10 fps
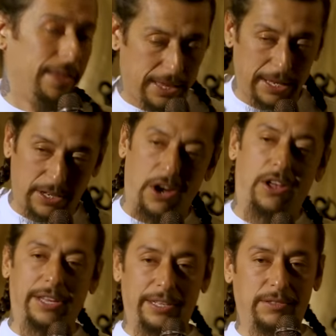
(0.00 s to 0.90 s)
And they
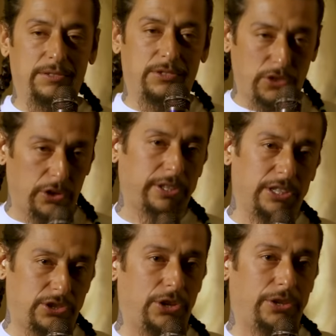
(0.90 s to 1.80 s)
call it
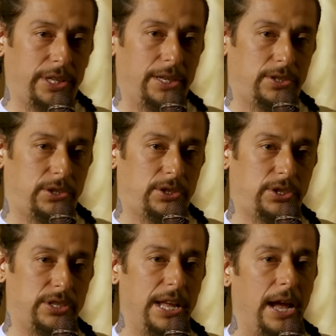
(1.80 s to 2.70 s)
Circus
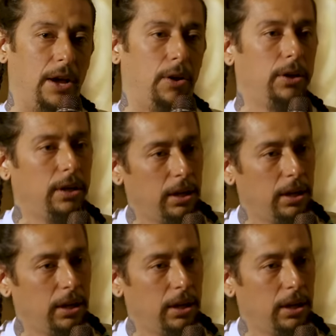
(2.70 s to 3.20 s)
Circus. Now,